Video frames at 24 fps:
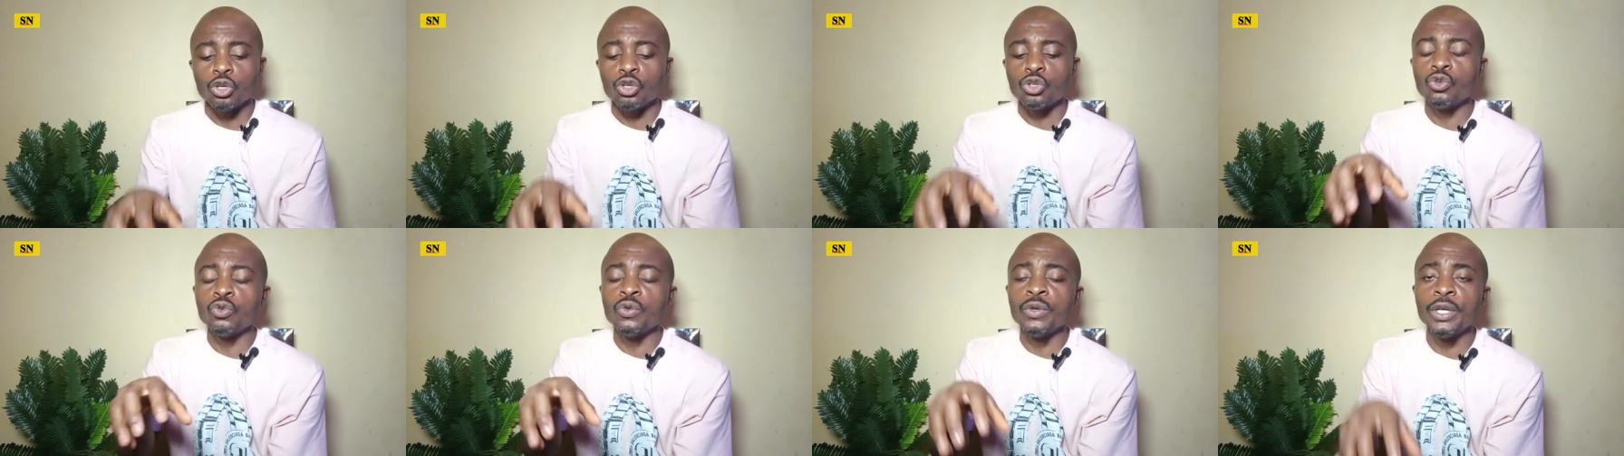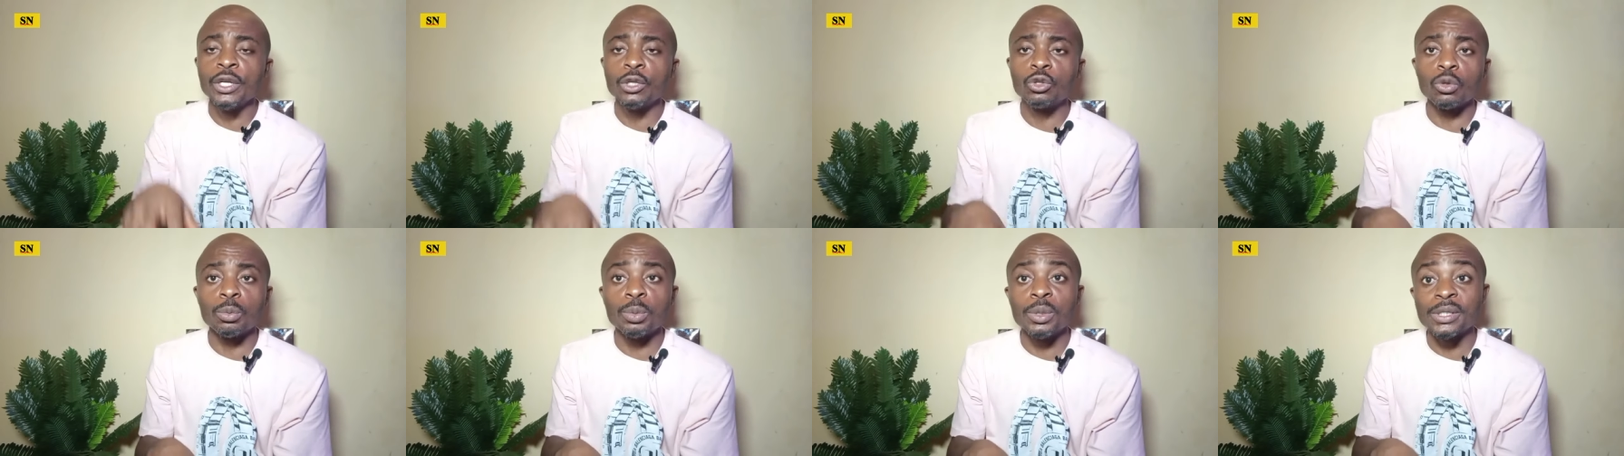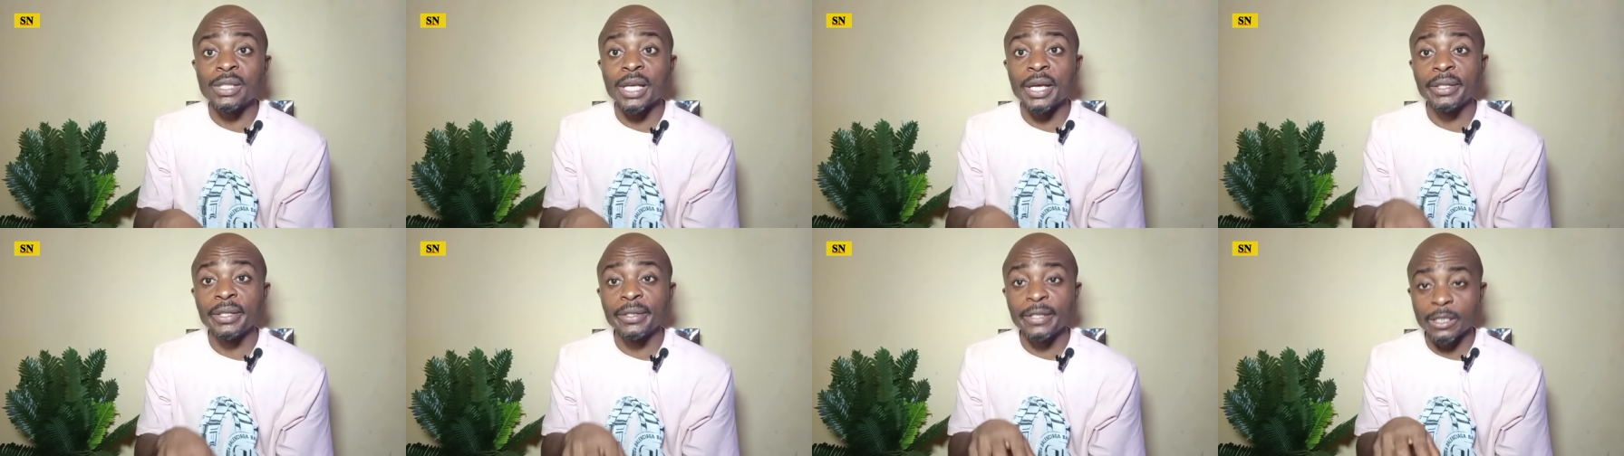You need to be
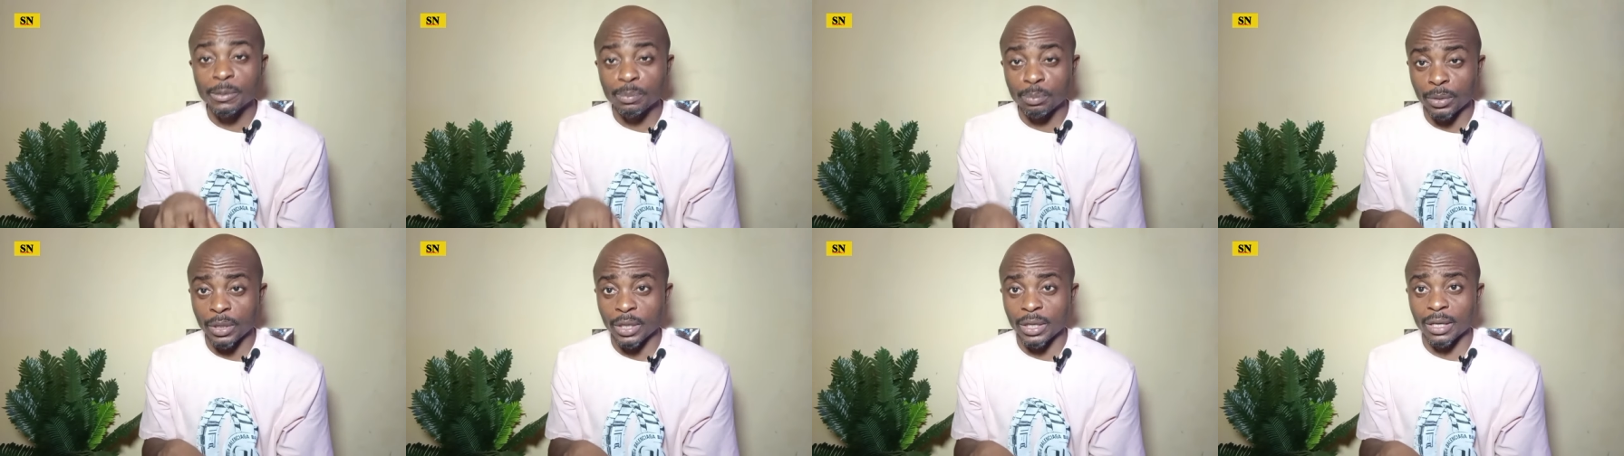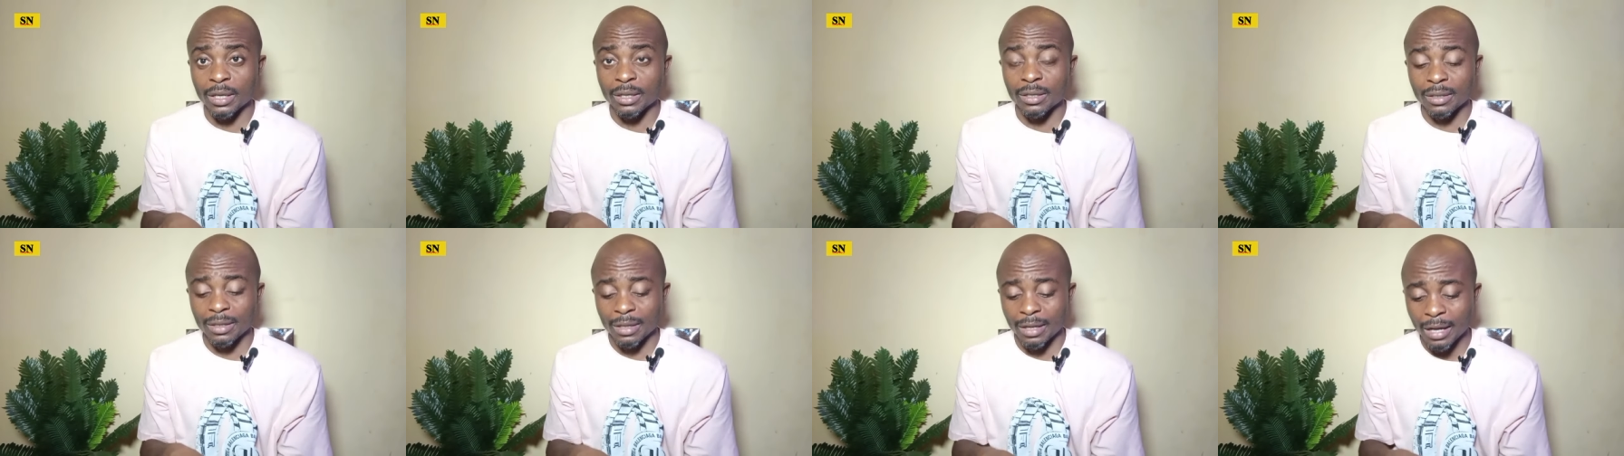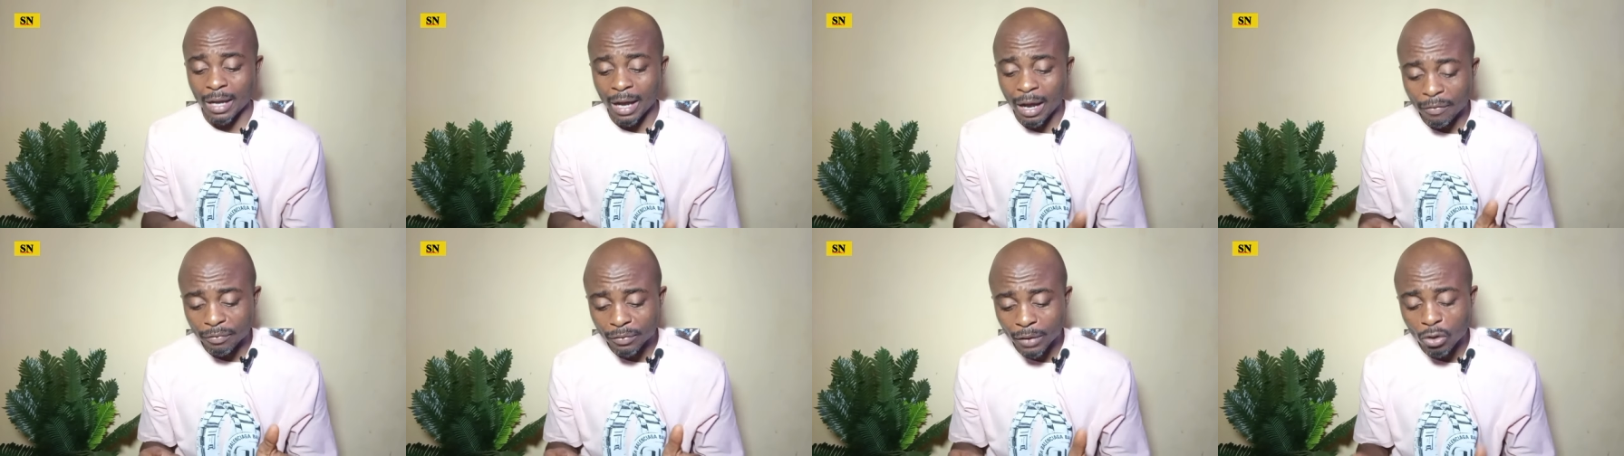saying this prayer
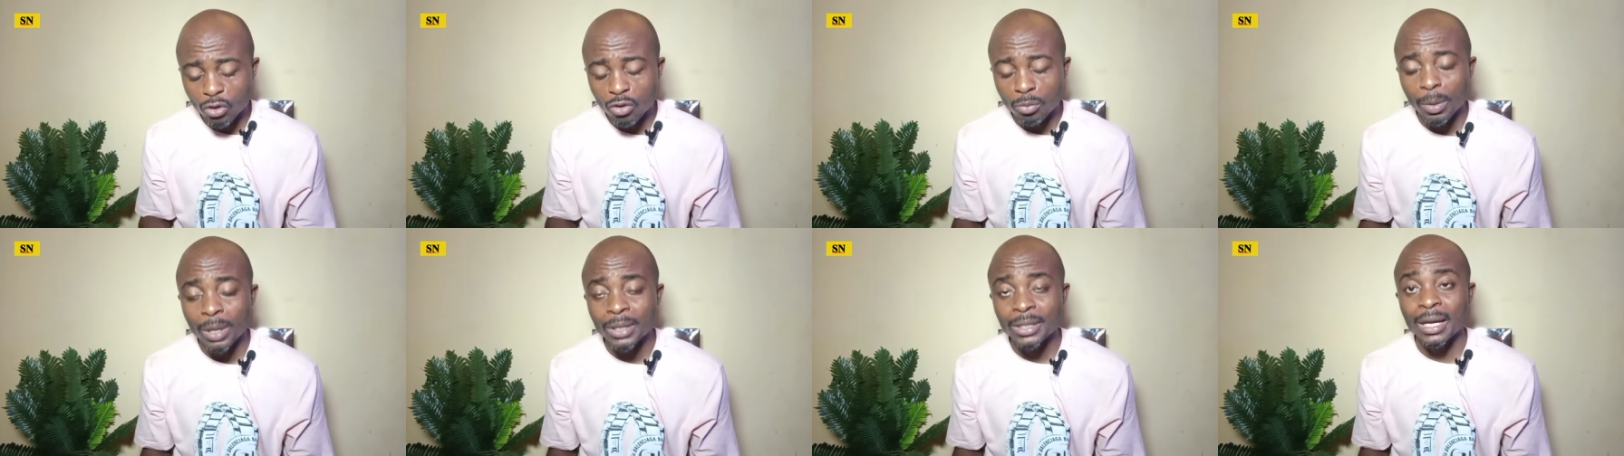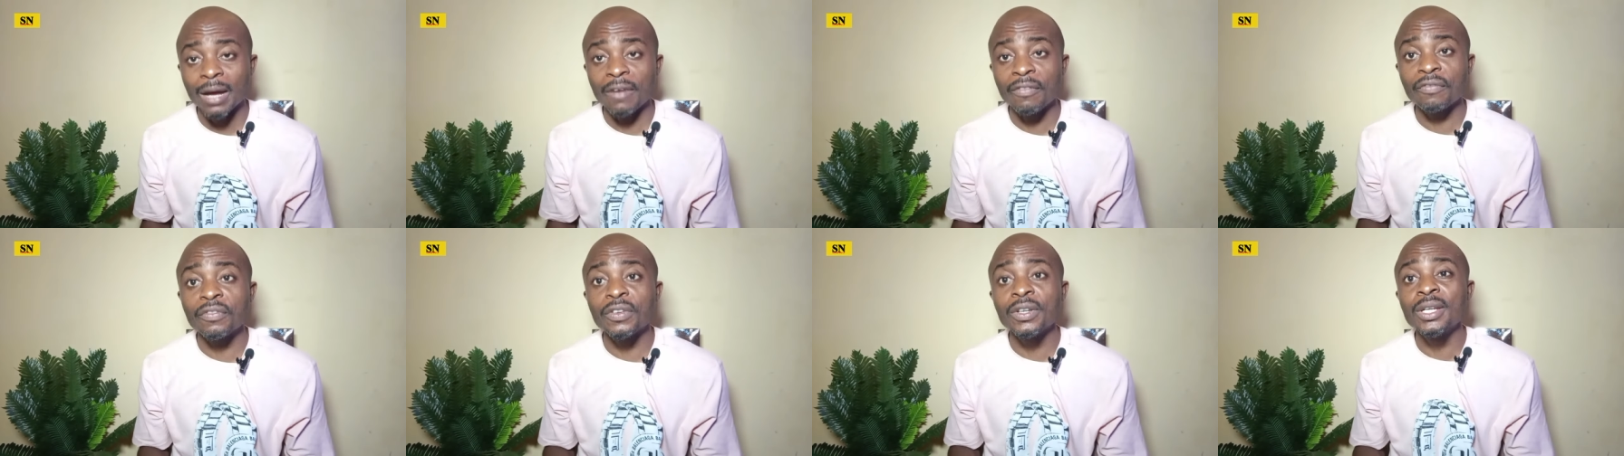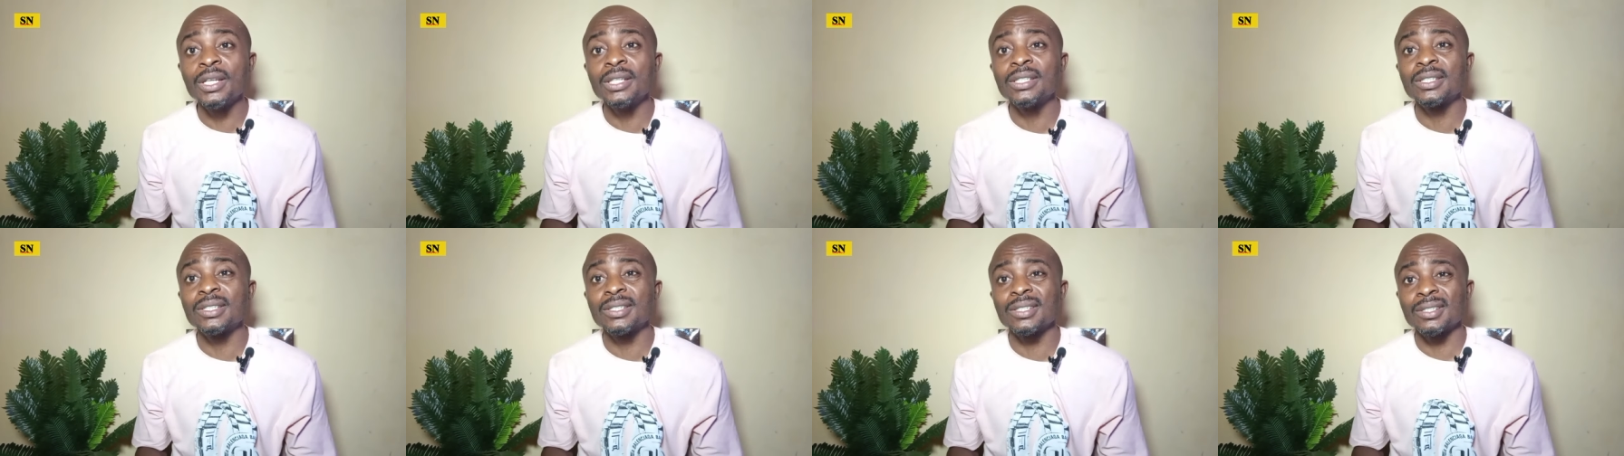after you might have
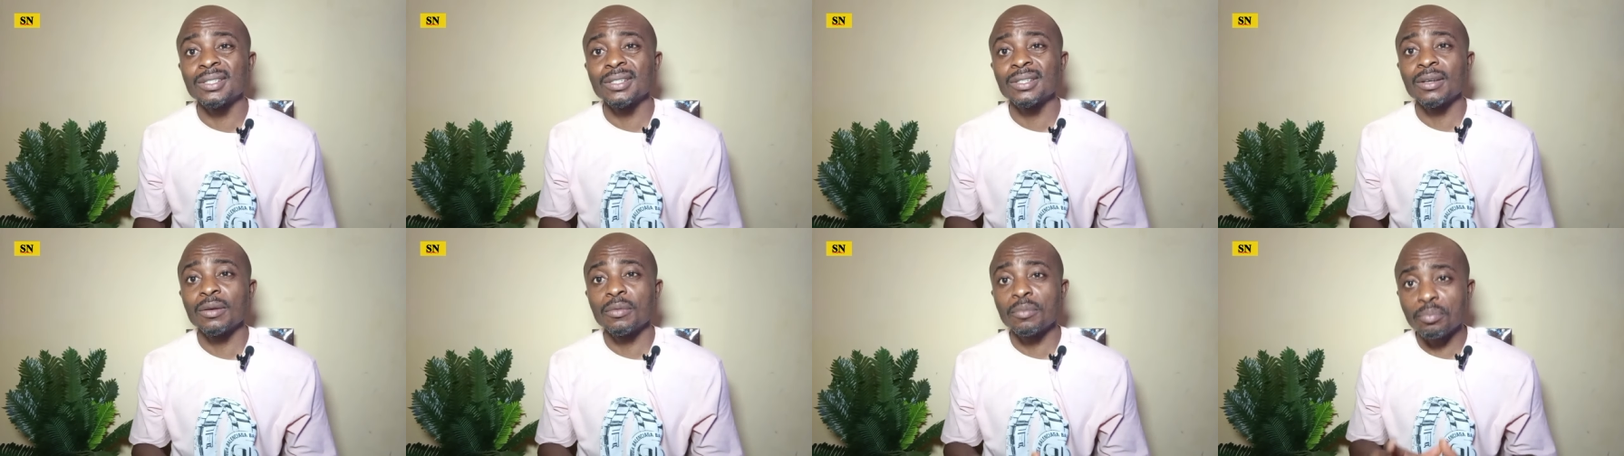finished